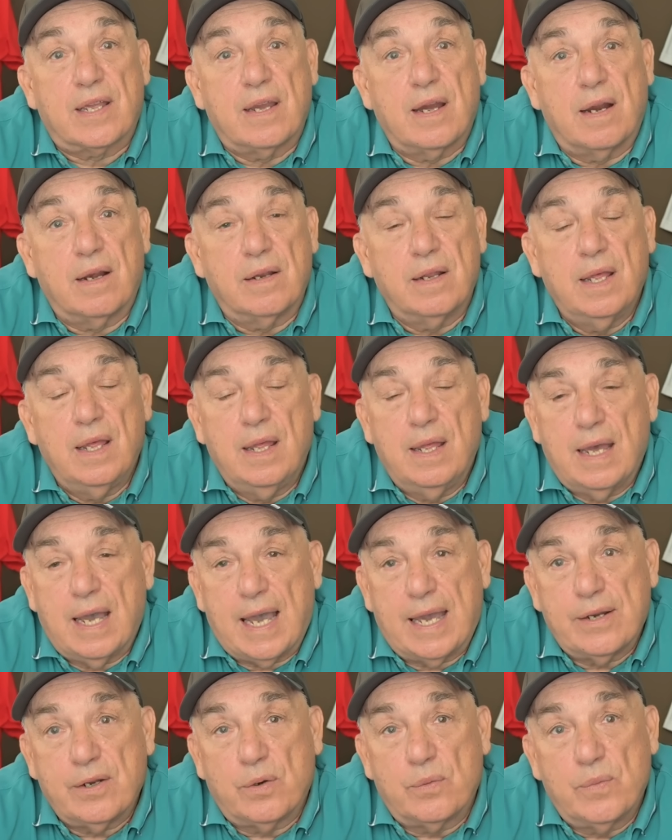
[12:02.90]
card.
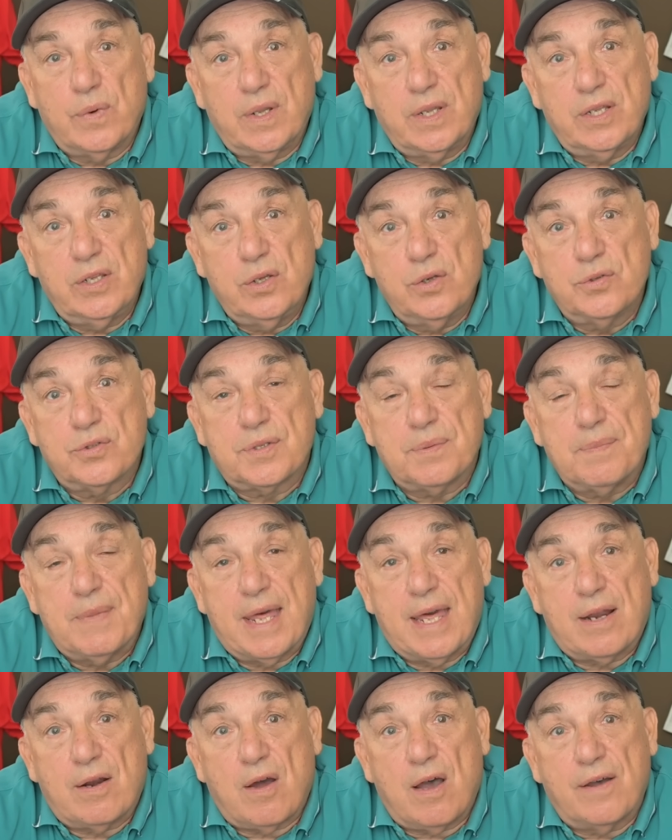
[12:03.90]
I don't really use them
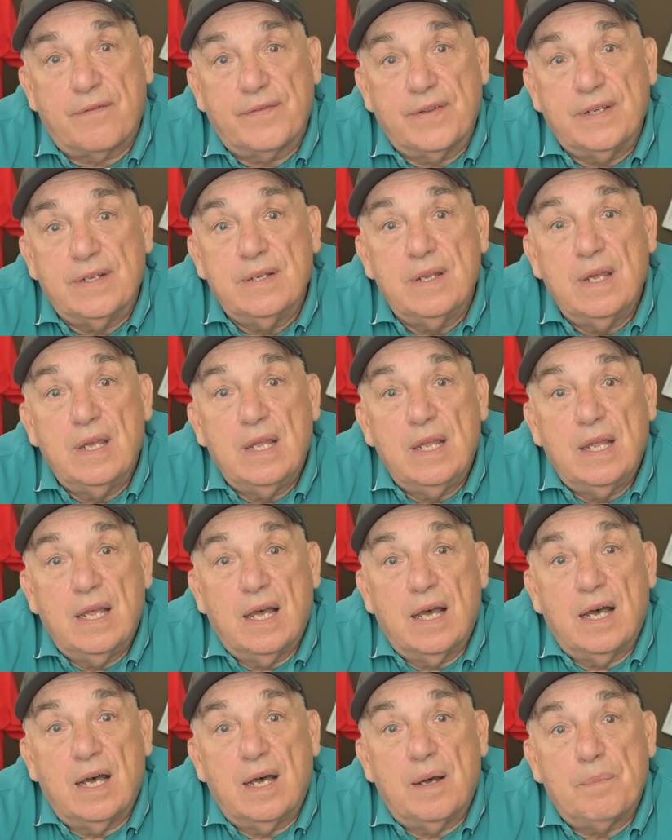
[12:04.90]
that often,
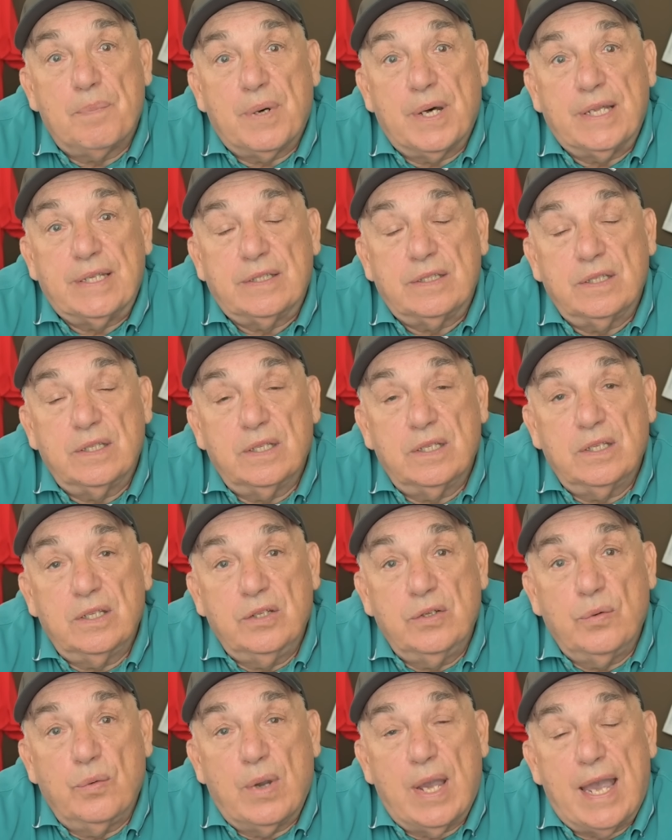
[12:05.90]
but
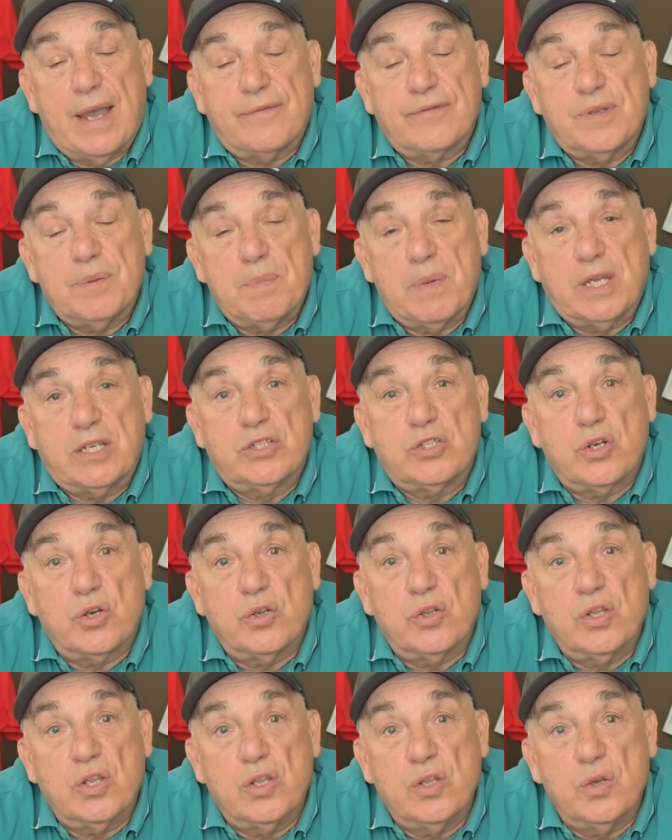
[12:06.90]
you have to make sure
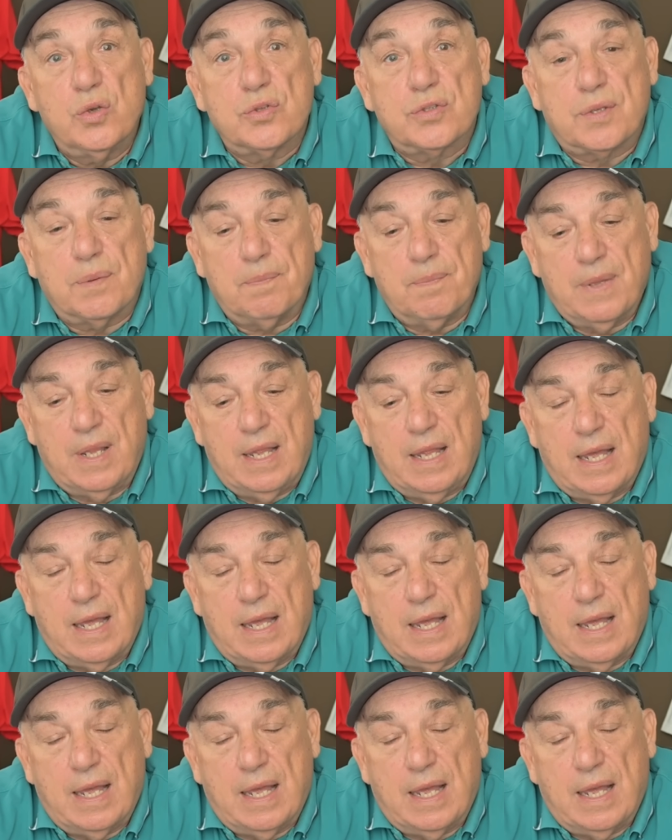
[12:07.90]
you use them.